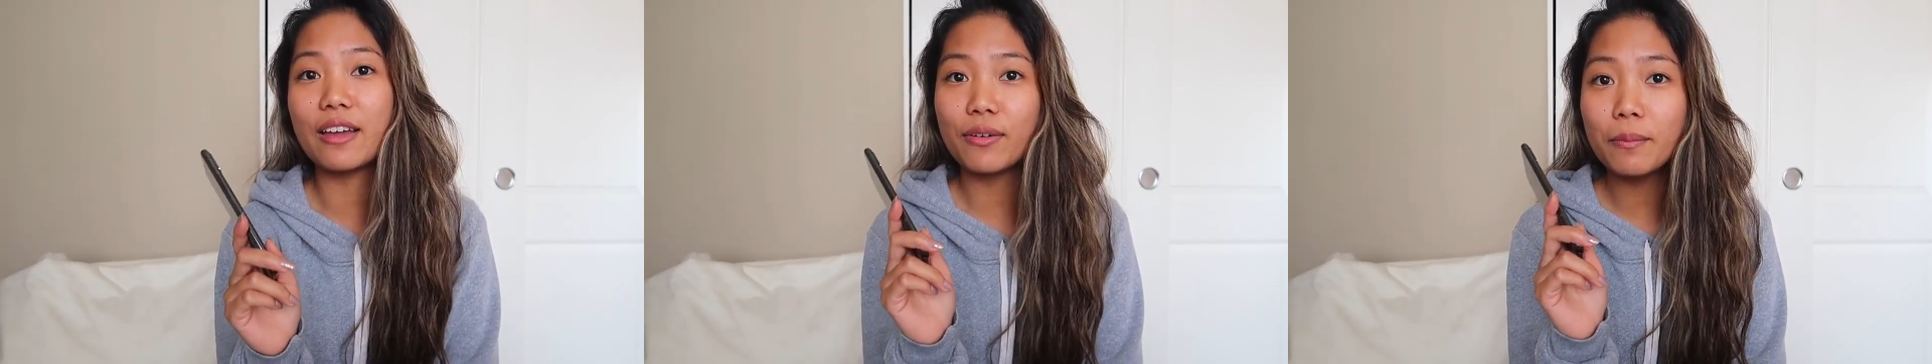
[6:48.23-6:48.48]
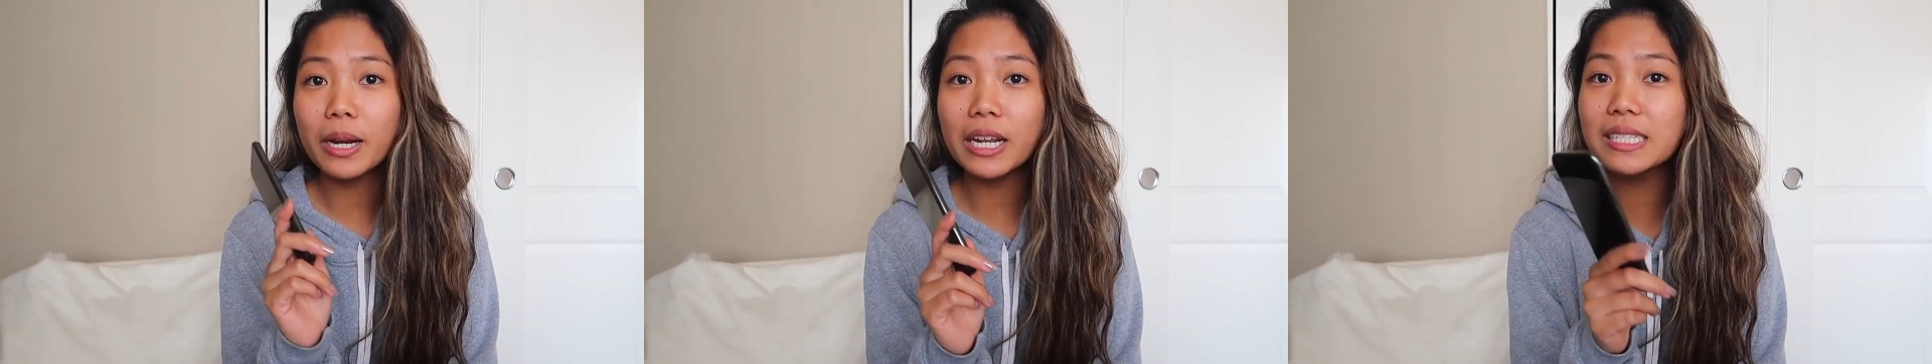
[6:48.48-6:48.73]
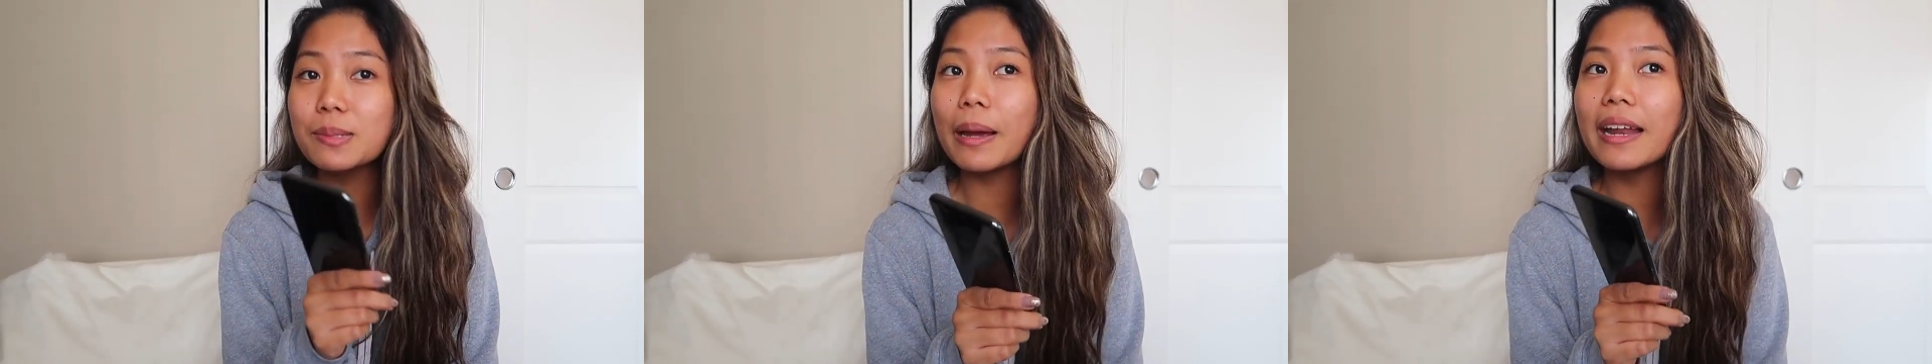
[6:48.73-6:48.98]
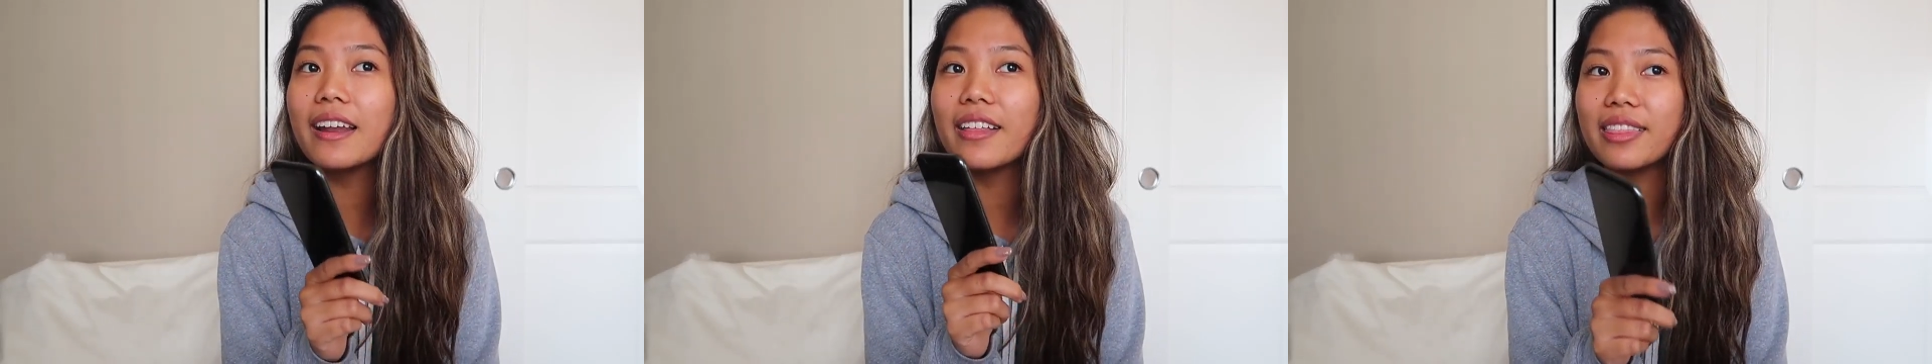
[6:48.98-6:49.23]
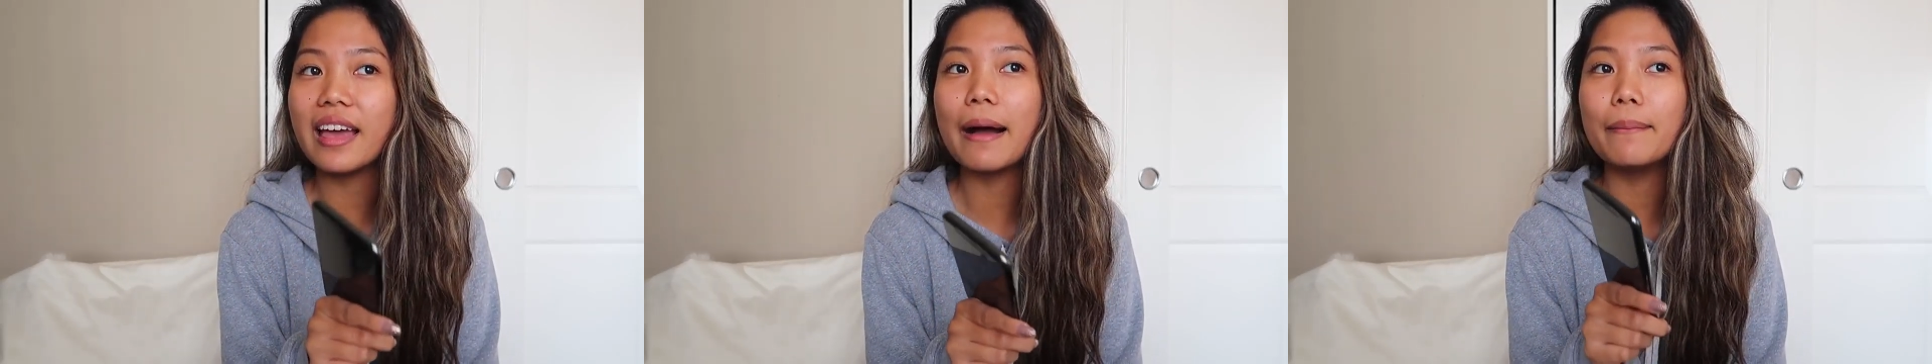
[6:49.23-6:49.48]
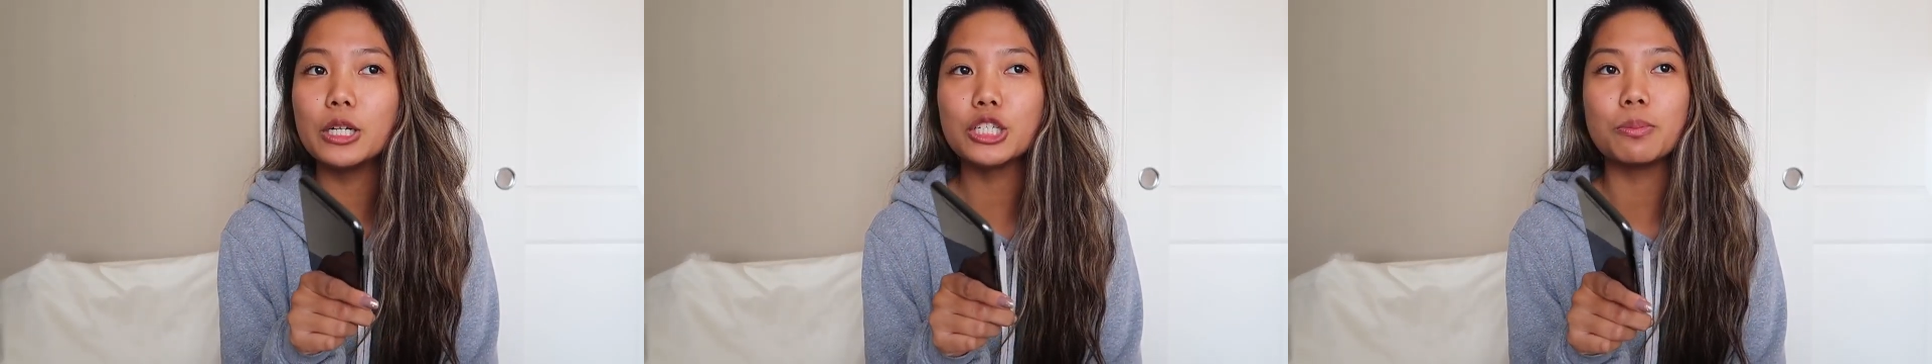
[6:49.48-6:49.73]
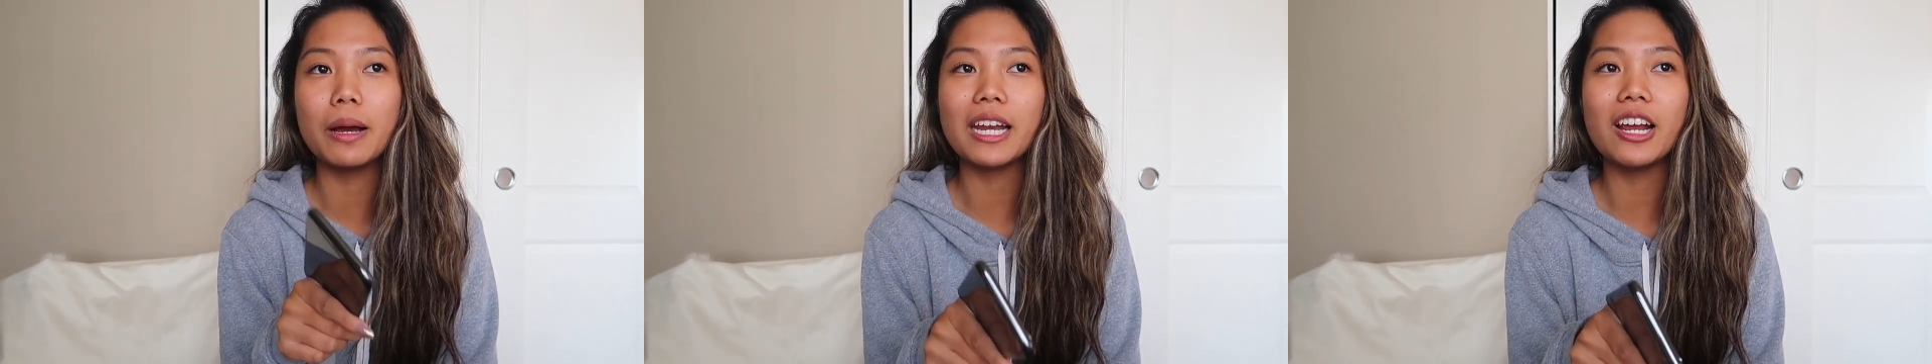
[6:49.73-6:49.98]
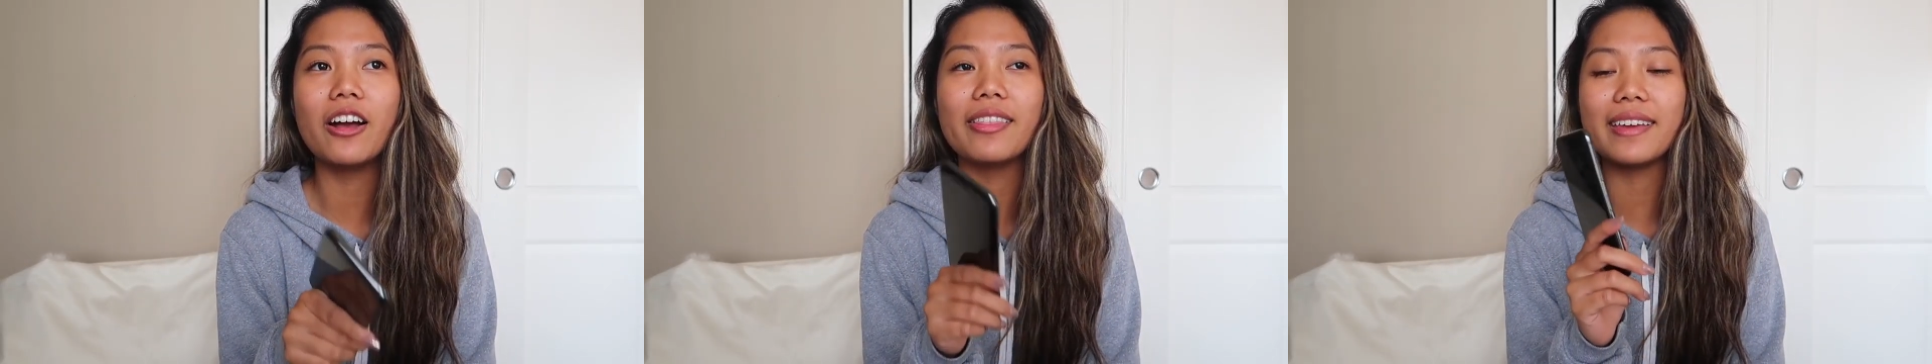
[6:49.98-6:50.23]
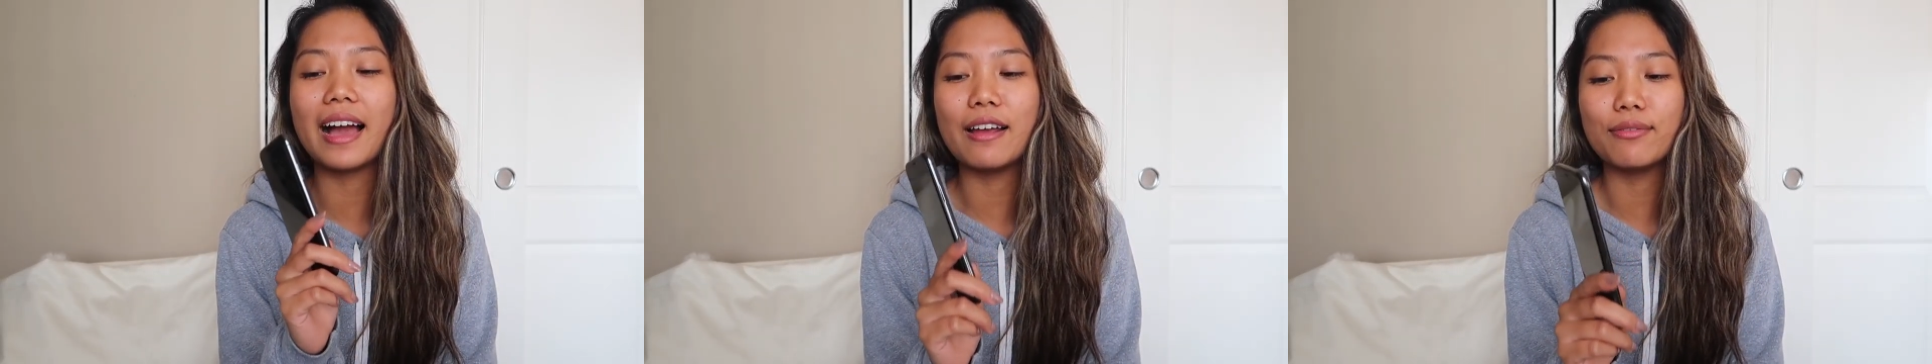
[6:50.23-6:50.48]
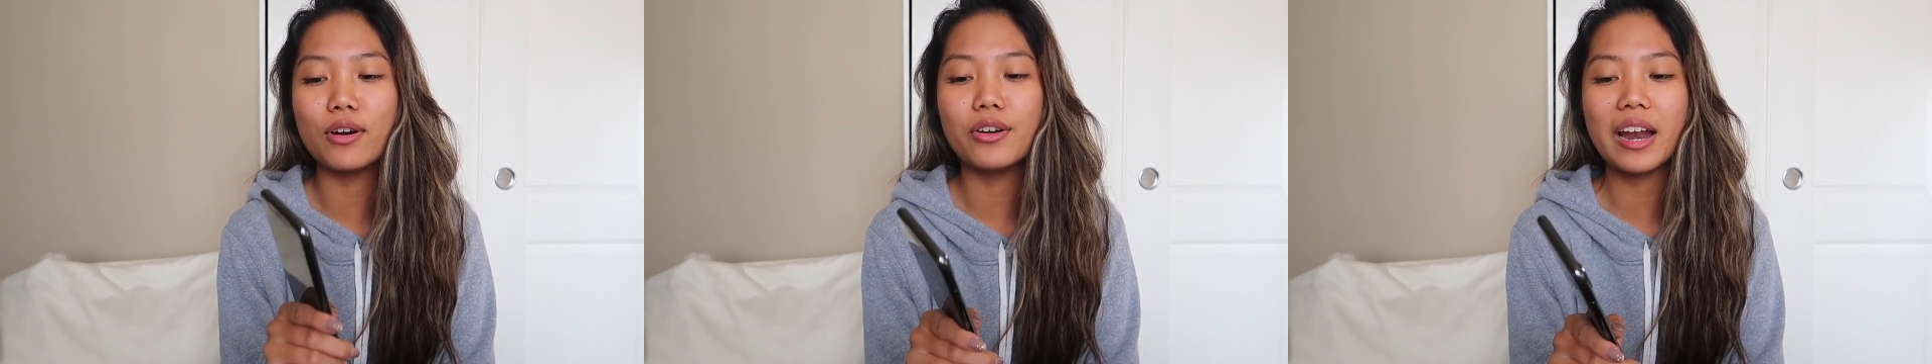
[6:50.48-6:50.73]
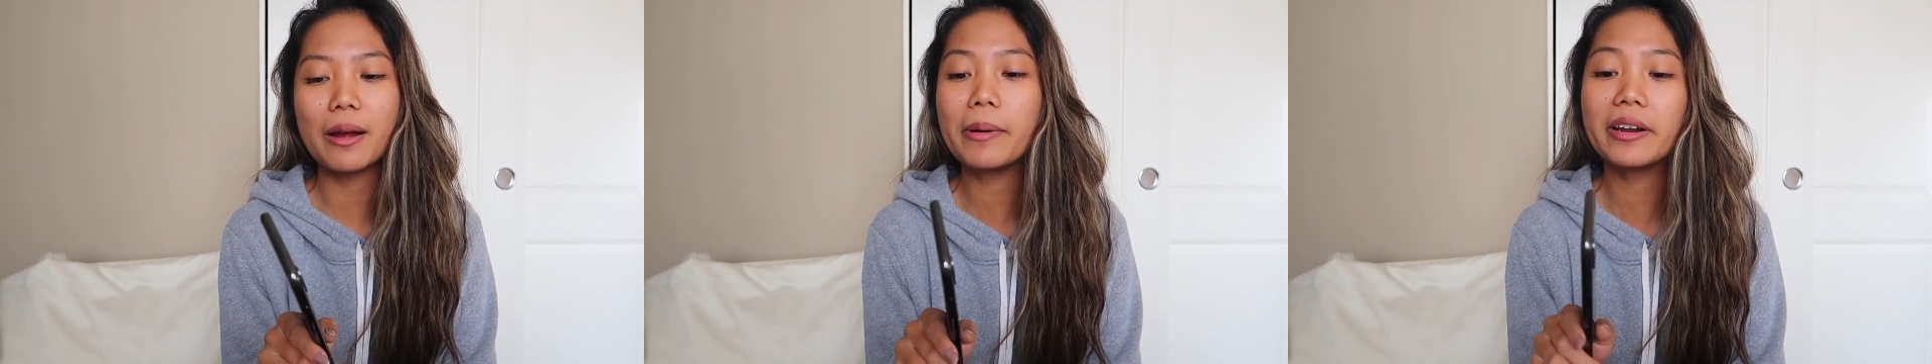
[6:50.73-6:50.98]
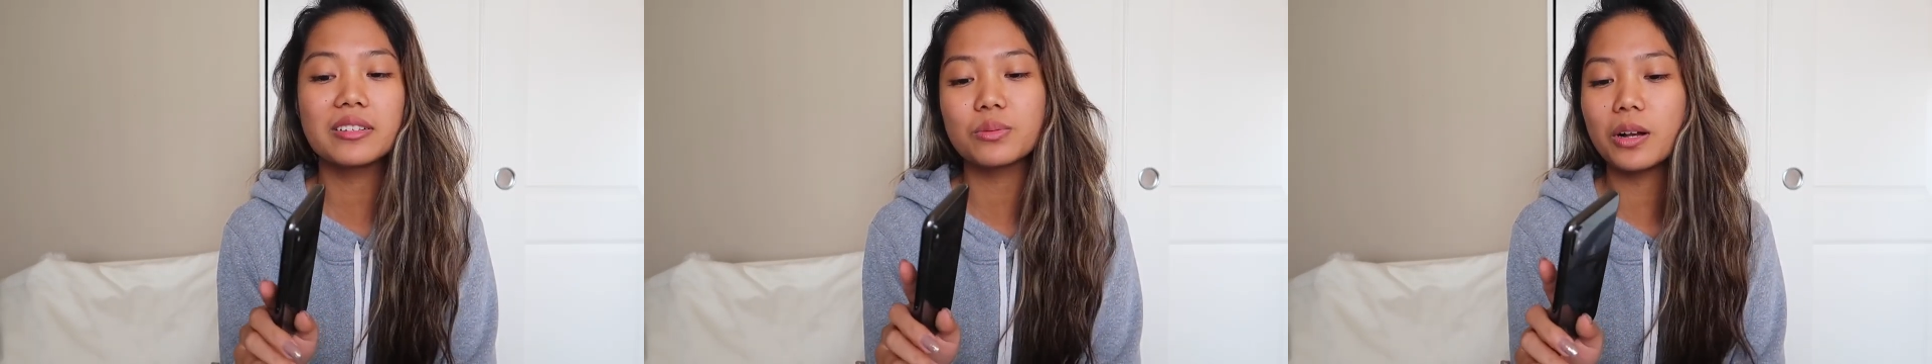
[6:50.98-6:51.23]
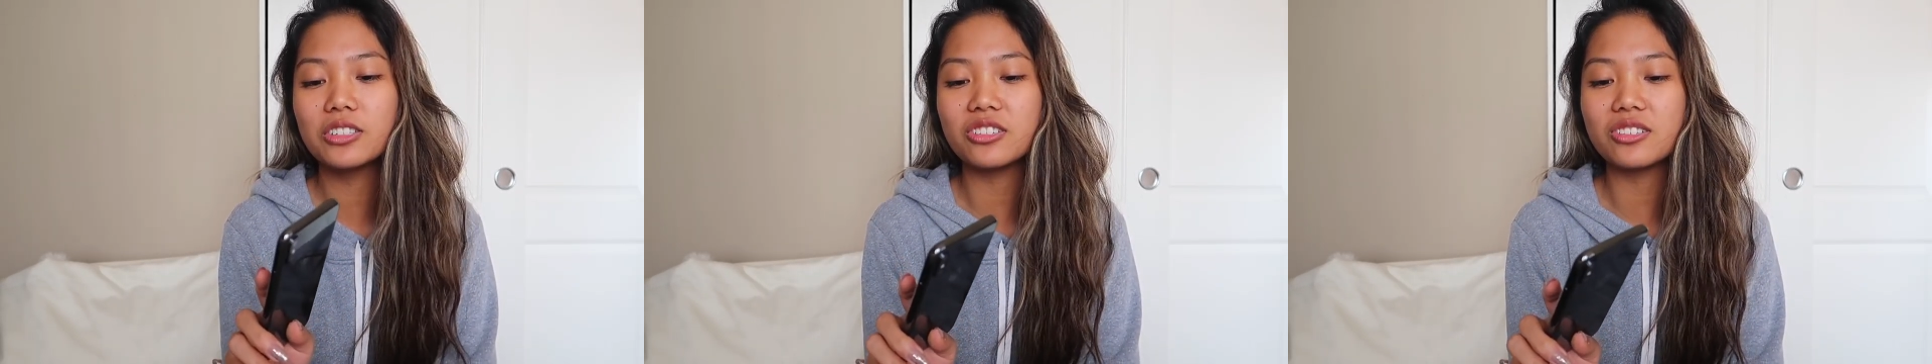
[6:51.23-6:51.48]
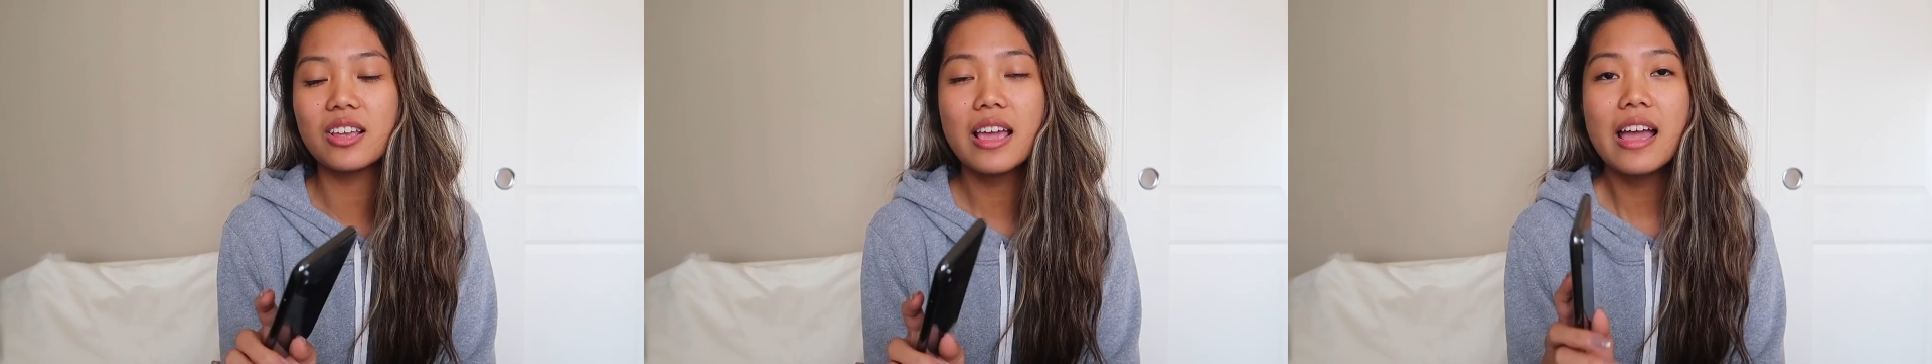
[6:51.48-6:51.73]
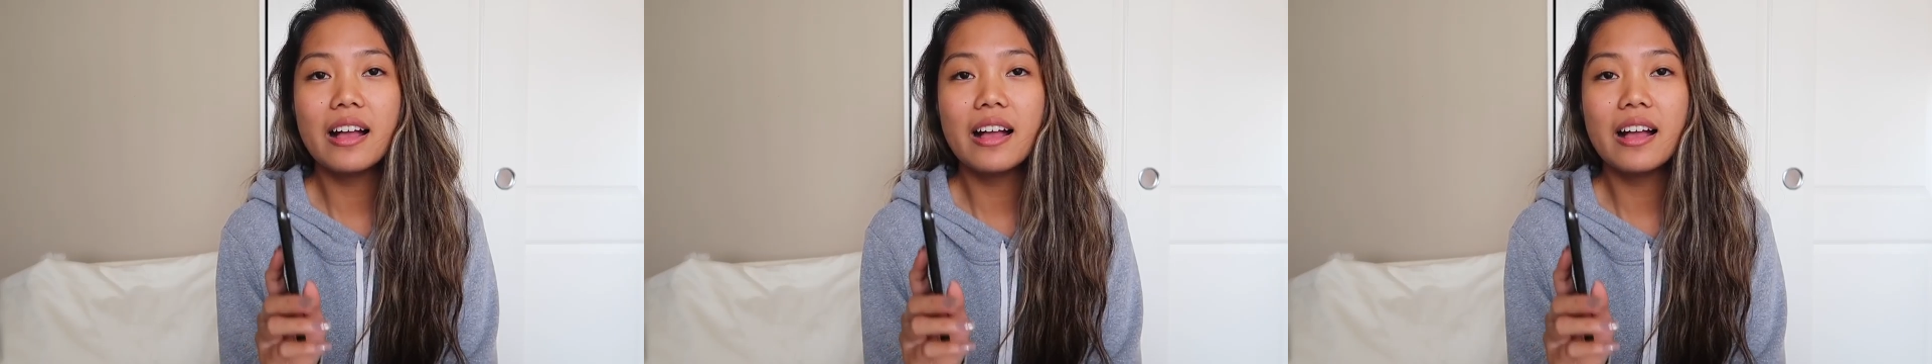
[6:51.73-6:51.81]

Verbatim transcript: if I'm gonna spend that much money on the iPhone, I might as well just